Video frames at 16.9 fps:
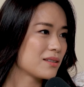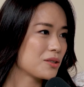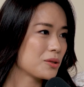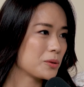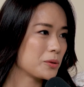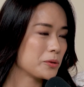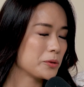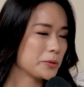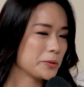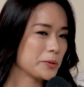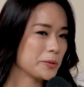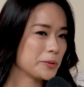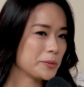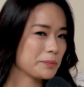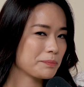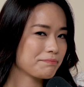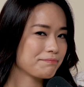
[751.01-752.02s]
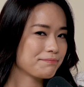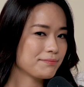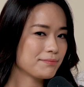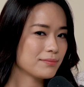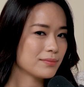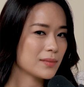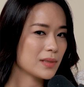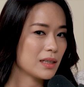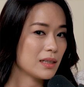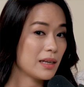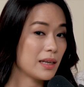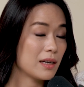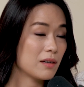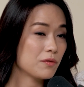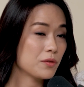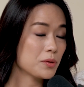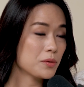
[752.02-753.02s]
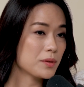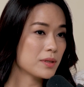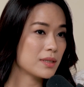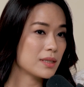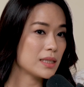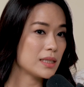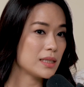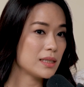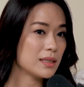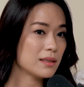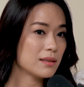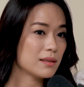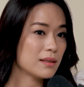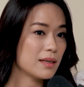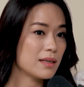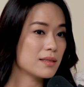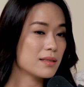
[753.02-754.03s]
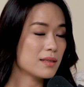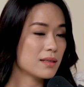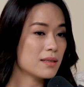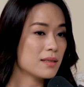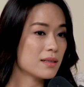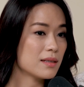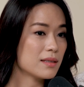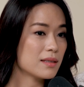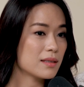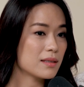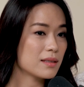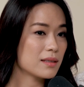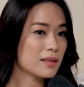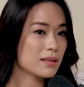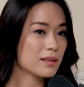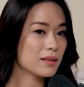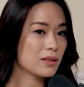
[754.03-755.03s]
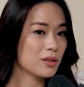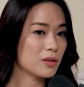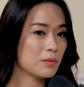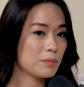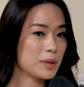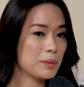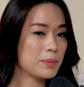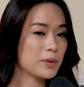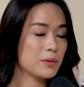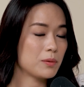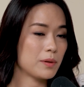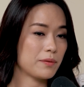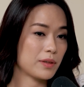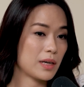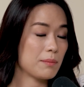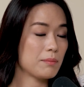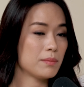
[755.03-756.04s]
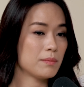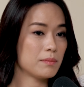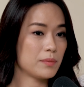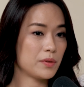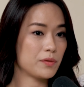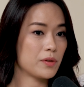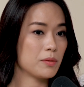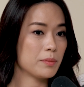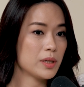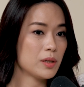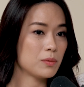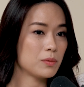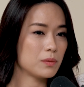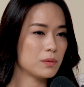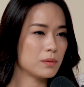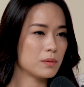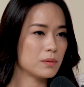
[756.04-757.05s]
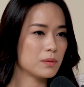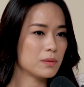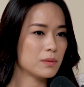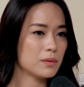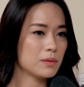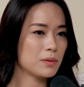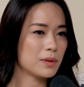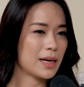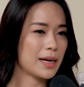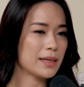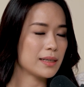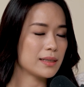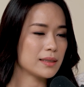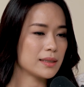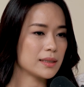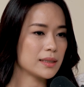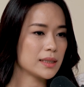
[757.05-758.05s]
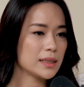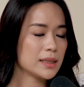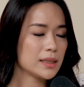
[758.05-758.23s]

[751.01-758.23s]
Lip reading: So and I've also seen instances, people who have come before me who kind of